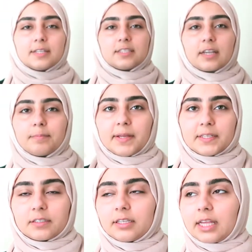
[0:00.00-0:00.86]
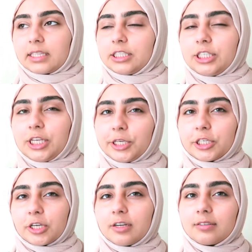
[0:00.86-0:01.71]
it's like basically like the
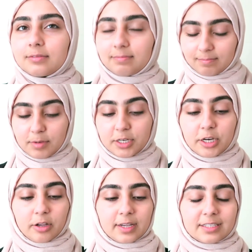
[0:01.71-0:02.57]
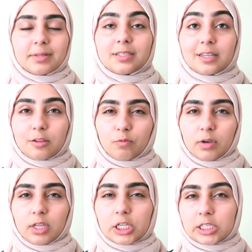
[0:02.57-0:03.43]
t-shirt material, except it's like the
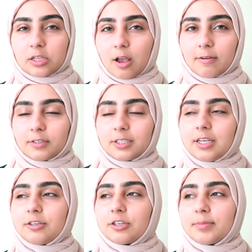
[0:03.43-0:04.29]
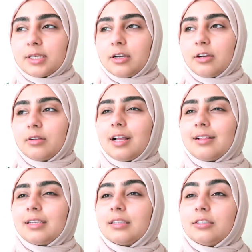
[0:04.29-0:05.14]
really soft t-shirt material,
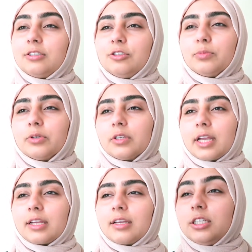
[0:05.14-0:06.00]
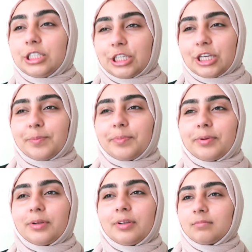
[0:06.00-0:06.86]
not like the super like
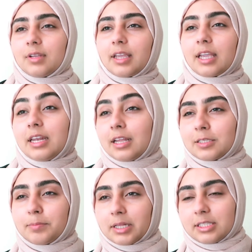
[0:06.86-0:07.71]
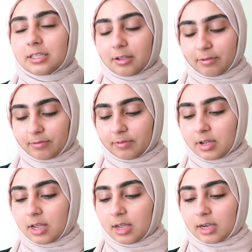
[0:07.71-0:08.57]
cheap, like inexpensive
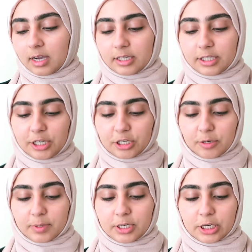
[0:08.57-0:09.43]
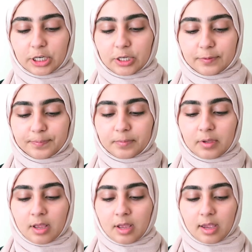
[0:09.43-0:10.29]
kind of t-shirt material.
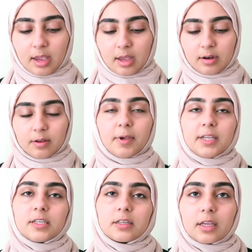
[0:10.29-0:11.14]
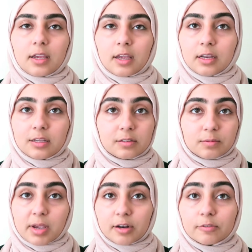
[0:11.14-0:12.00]
And basically it
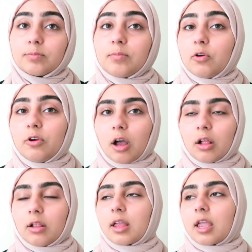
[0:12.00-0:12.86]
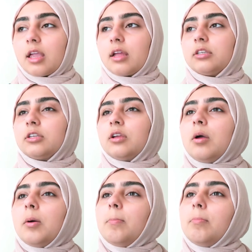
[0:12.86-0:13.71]
is made of modal, and
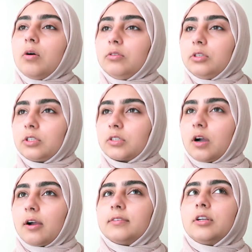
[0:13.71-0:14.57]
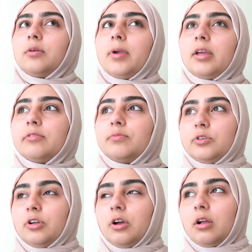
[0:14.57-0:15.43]
most scarves that are made of
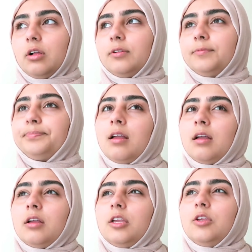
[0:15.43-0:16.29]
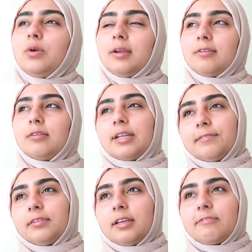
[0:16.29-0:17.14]
modal, you can
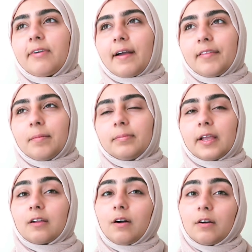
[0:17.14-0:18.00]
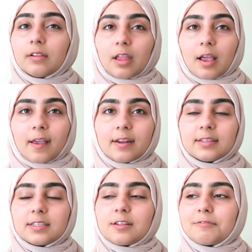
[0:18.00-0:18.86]
definitely find them like online
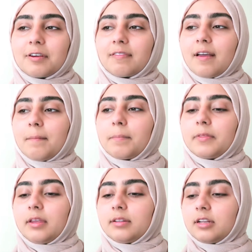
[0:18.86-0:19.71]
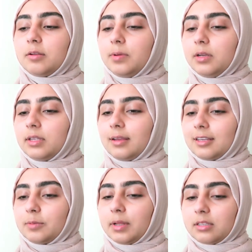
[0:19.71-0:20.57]
and stuff like that, but they tend to be on the
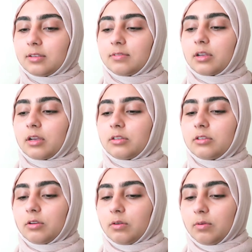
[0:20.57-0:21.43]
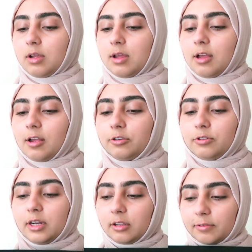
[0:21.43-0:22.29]
expensive side. So I was
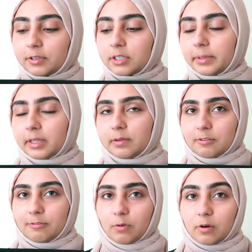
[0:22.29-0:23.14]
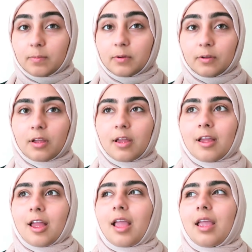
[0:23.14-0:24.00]
trying to look for something that was affordable
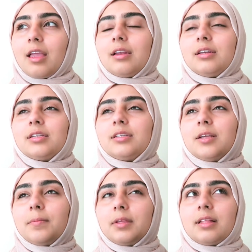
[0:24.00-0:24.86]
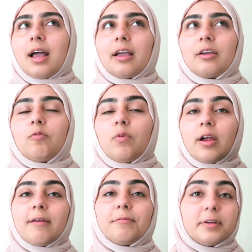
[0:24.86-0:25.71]
and something that I could
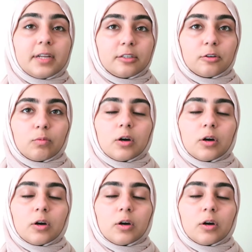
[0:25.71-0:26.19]
wear every day to